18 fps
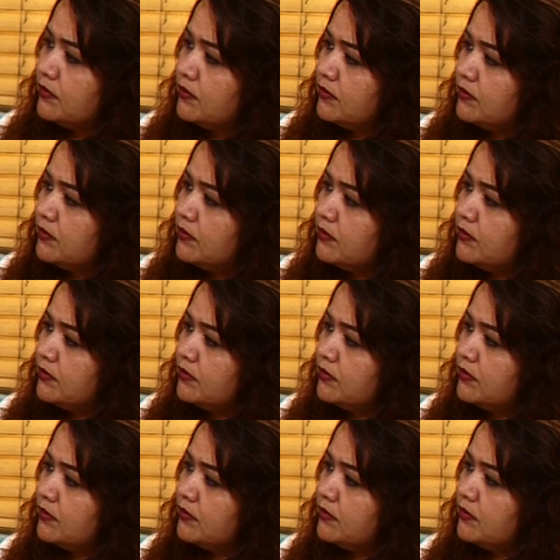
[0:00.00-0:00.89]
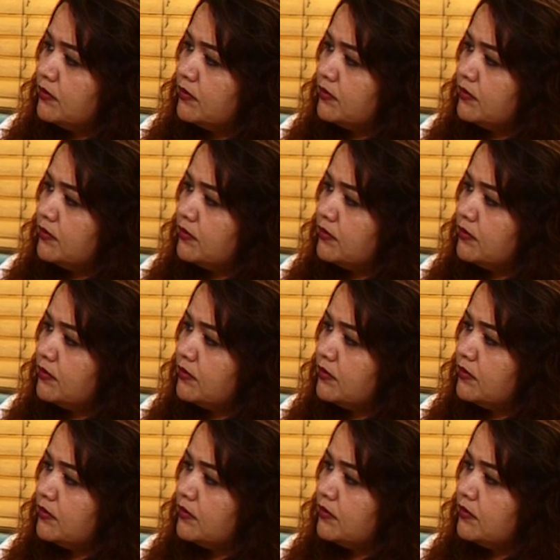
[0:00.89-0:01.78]

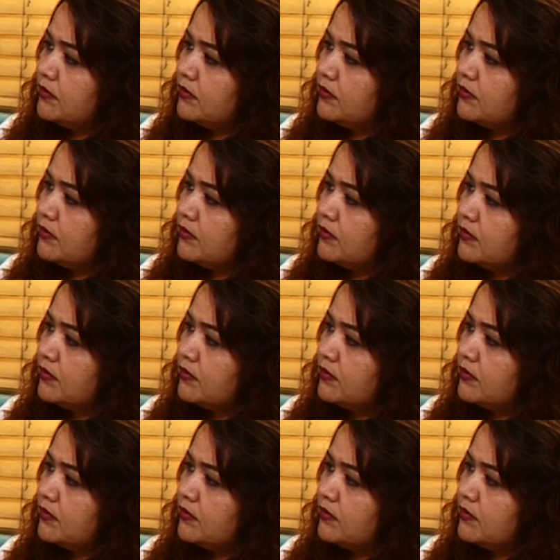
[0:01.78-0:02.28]
The person shown says nothing.